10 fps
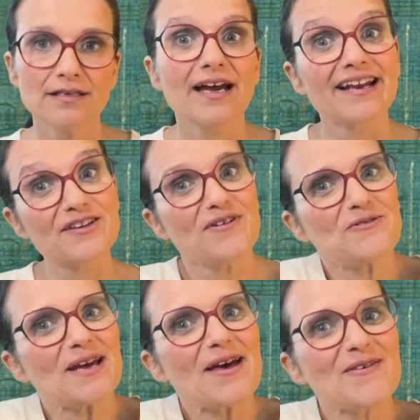and I
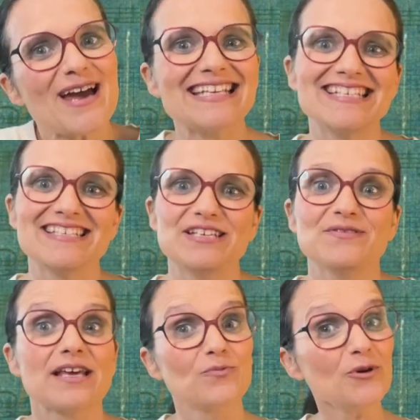found other adjectives
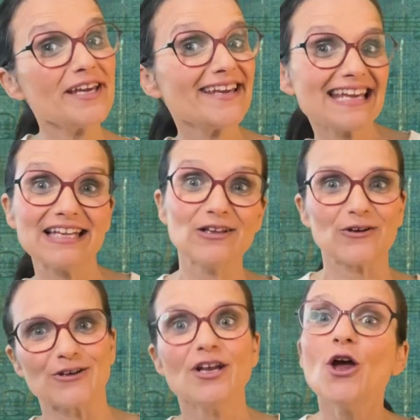that we can
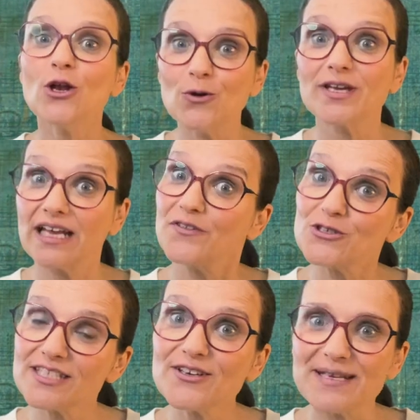learn looking at their
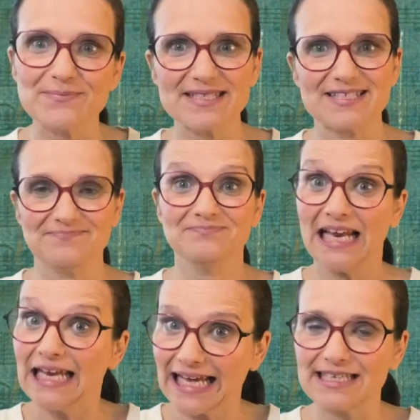synonyms,
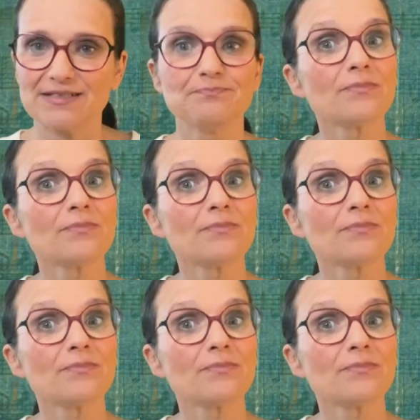like